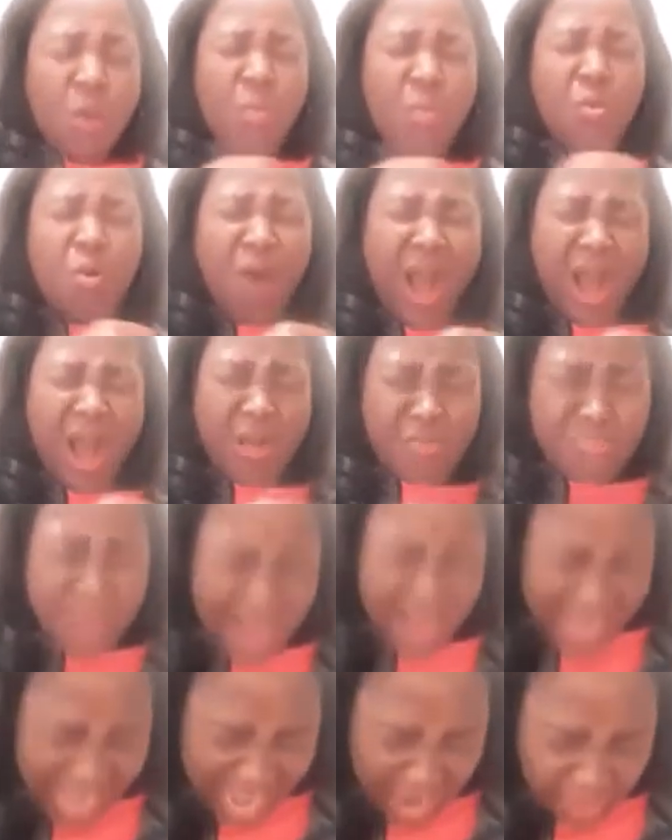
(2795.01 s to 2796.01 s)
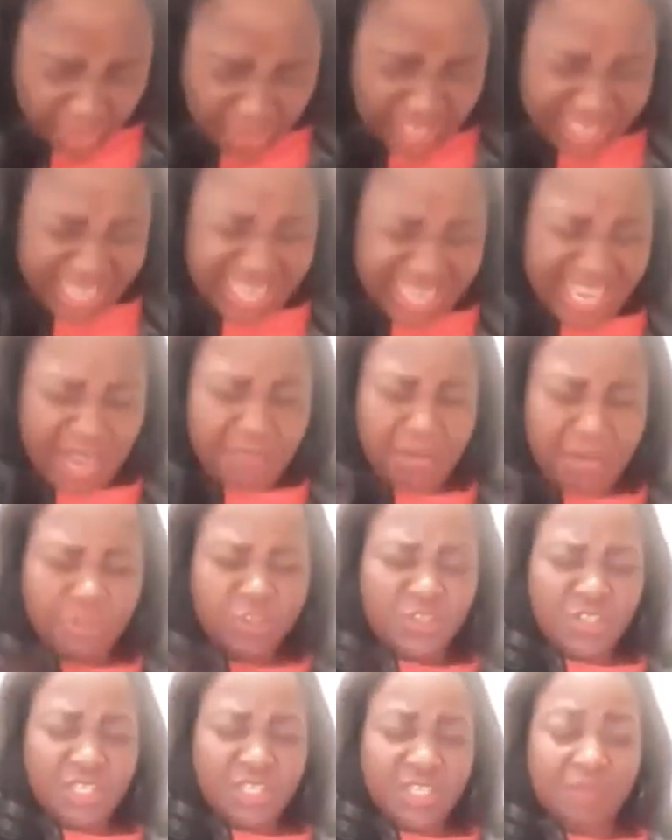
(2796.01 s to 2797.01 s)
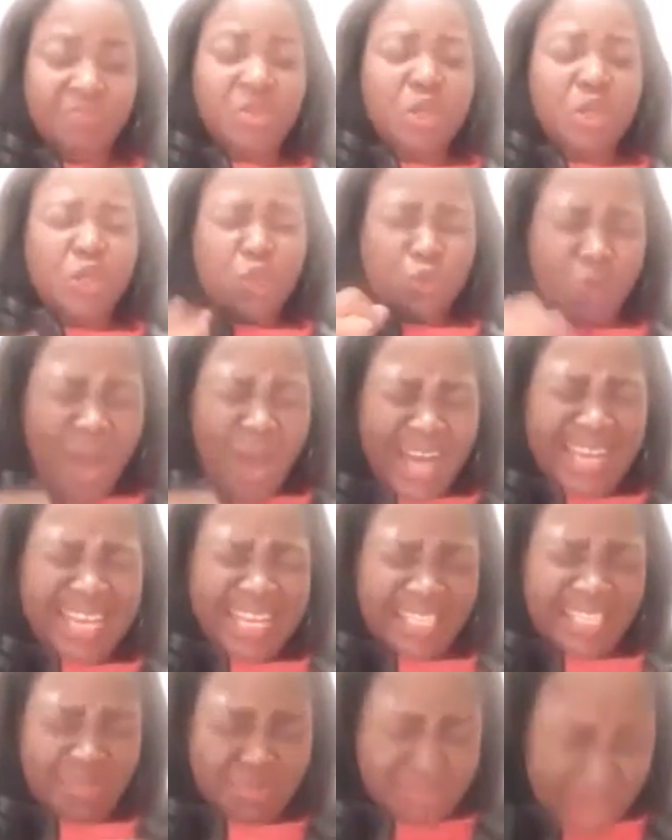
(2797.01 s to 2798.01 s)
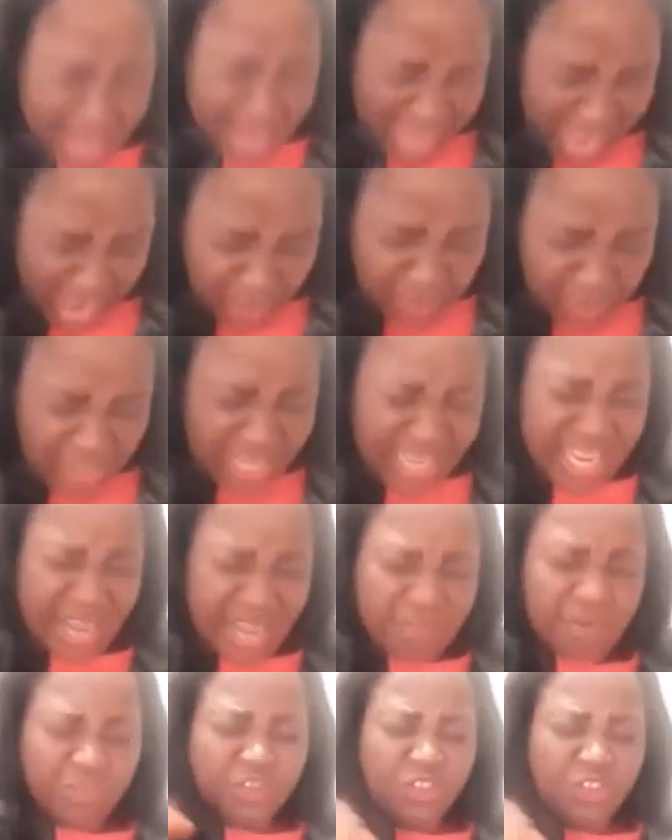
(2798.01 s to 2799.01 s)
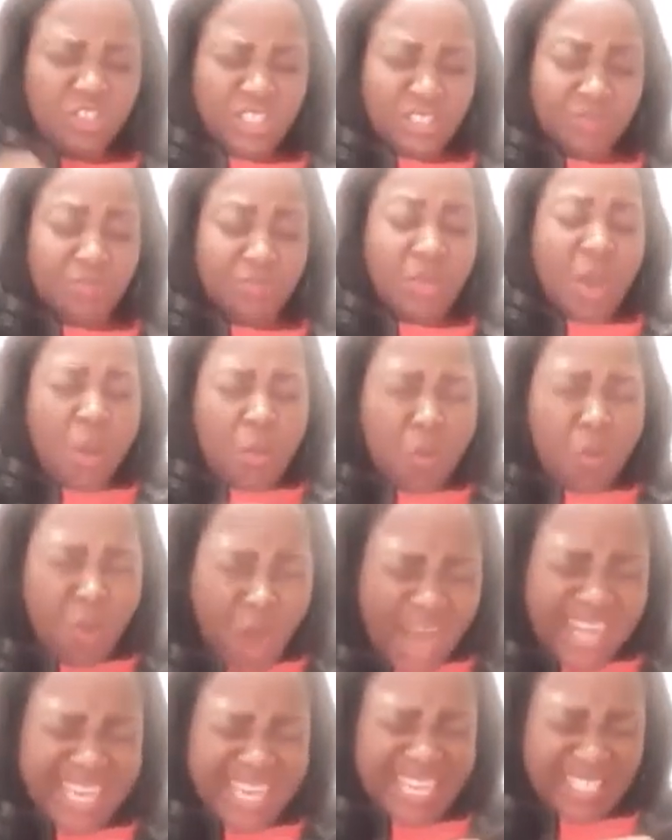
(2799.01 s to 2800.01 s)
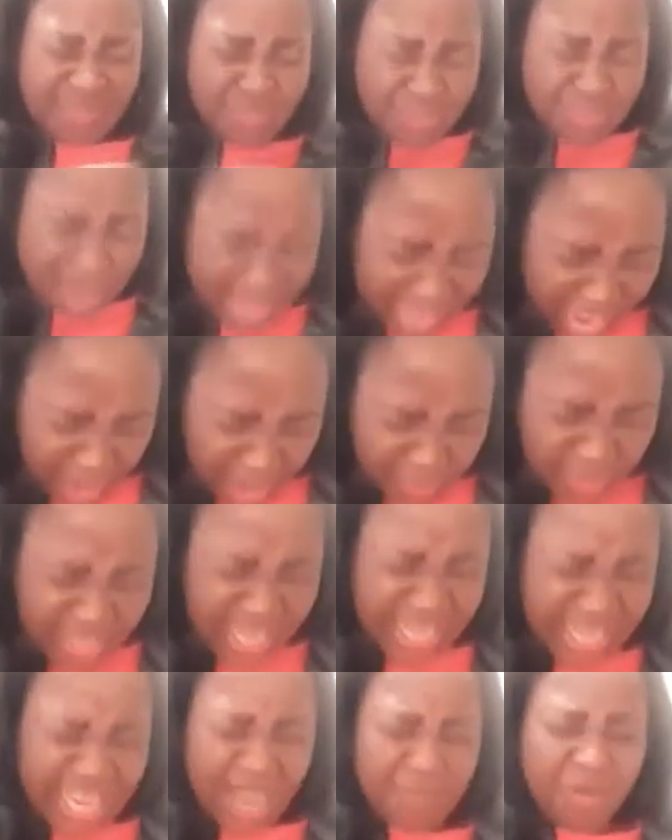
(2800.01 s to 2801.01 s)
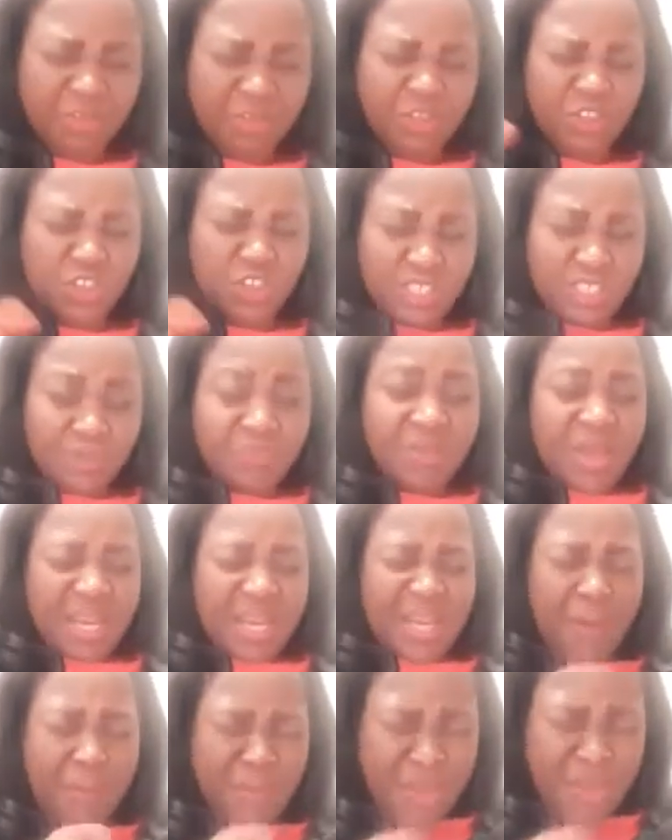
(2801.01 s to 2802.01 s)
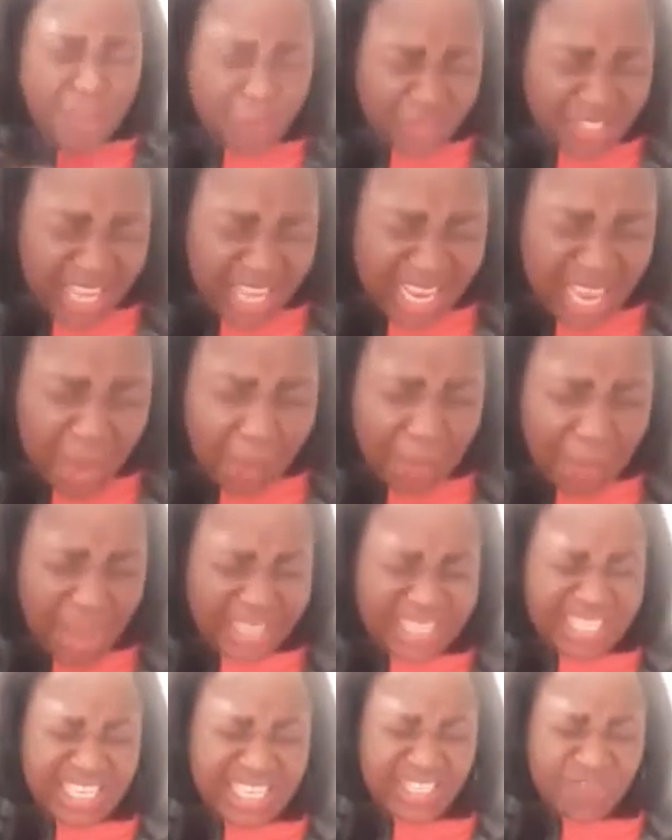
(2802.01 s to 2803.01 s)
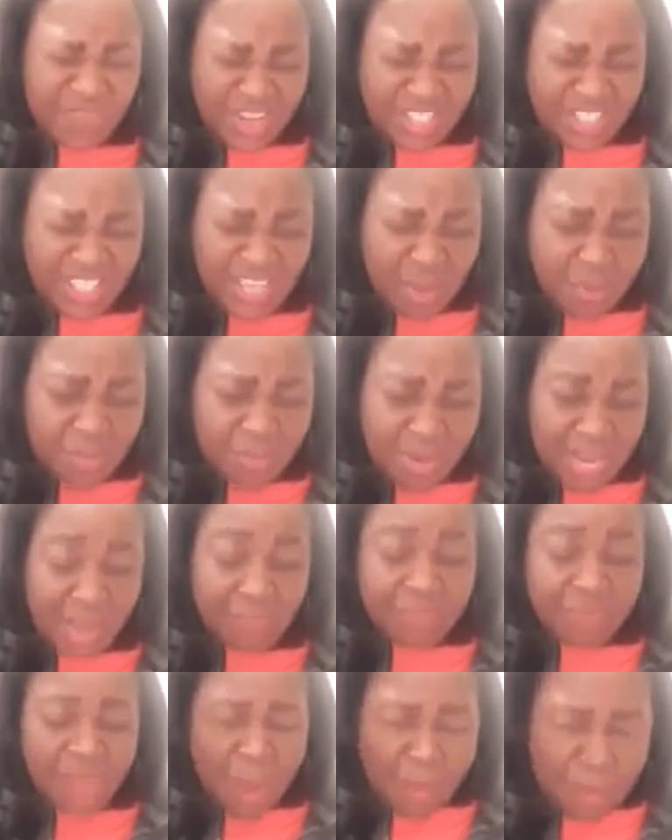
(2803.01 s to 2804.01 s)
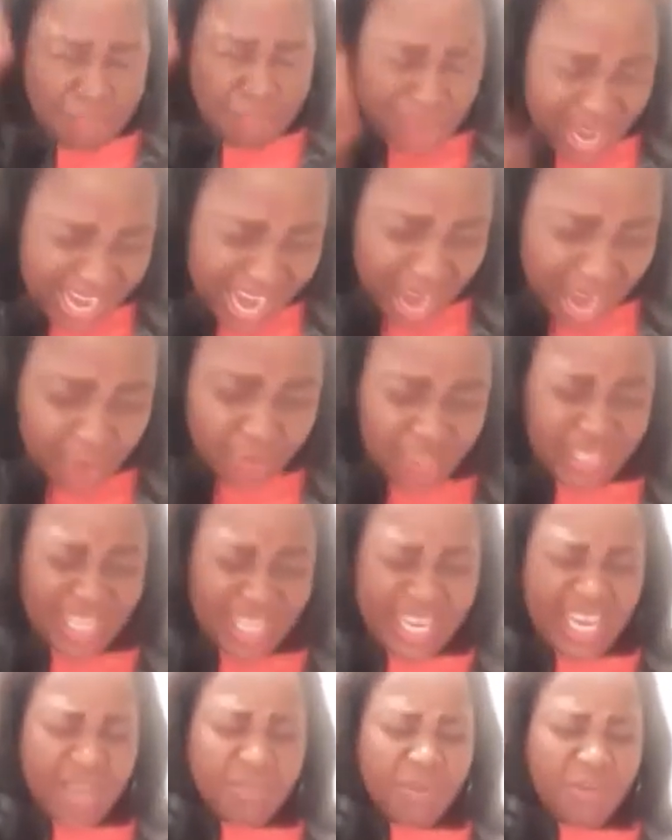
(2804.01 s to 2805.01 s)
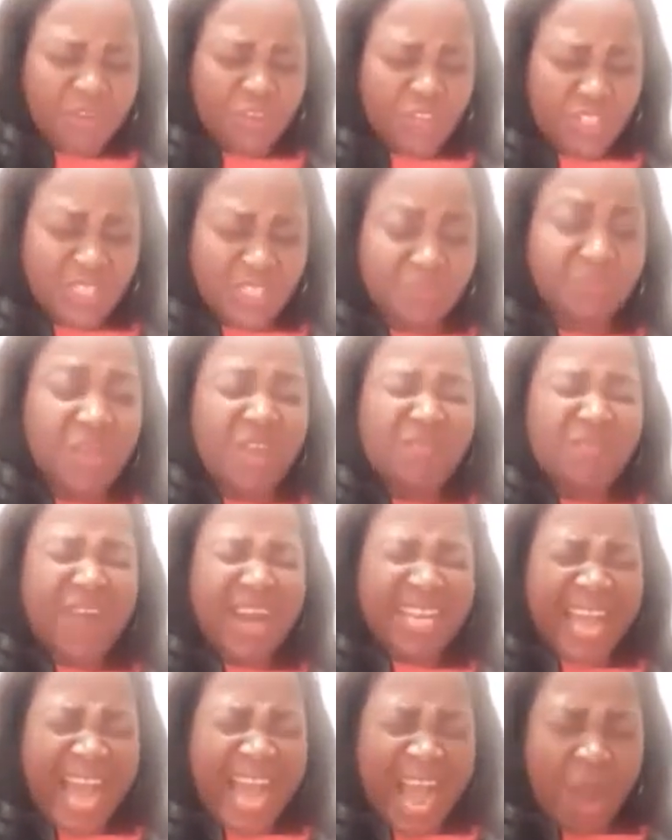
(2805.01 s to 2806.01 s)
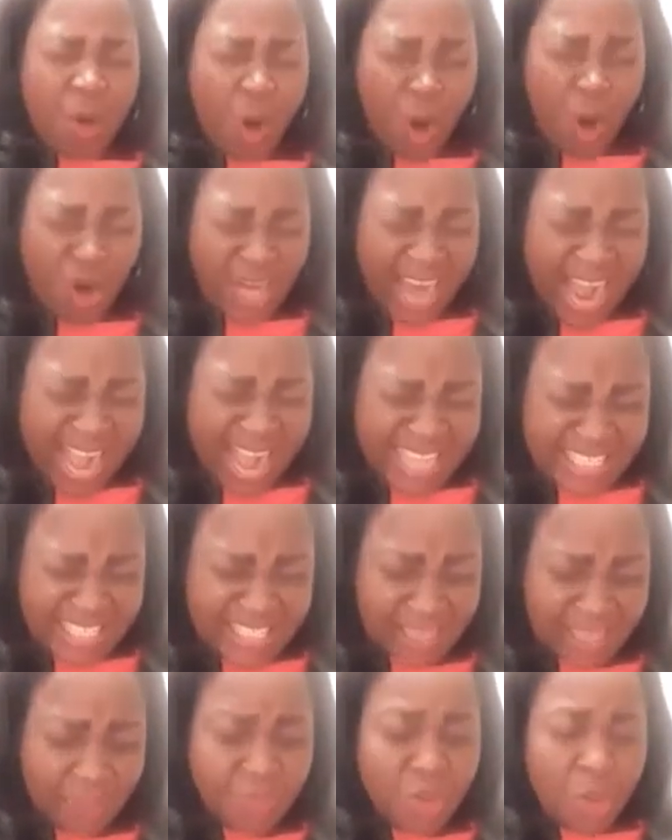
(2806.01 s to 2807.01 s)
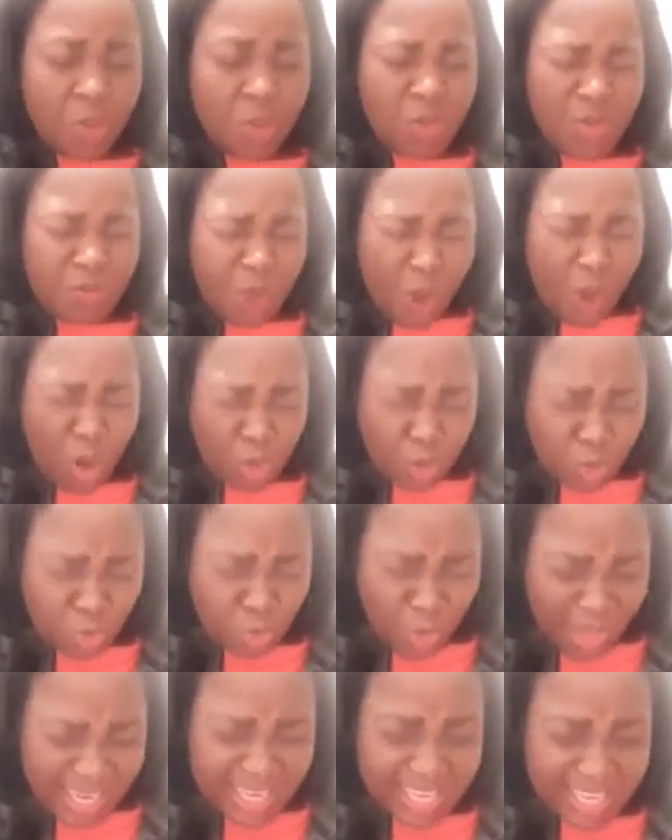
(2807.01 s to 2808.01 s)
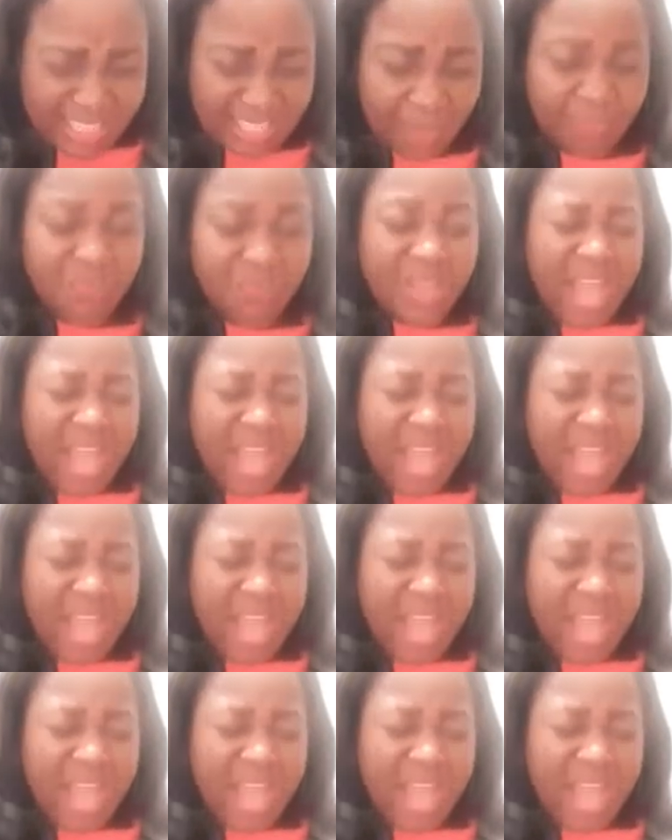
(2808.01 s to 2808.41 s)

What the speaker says: Moa, break out in the name of Jesus. Swalians, break out in the name of Jesus. Moalians, break out in the name of Jesus. The people taking part in this fasting and prayer, break out in the name of Jesus. Father, I hold hands with all Swalians.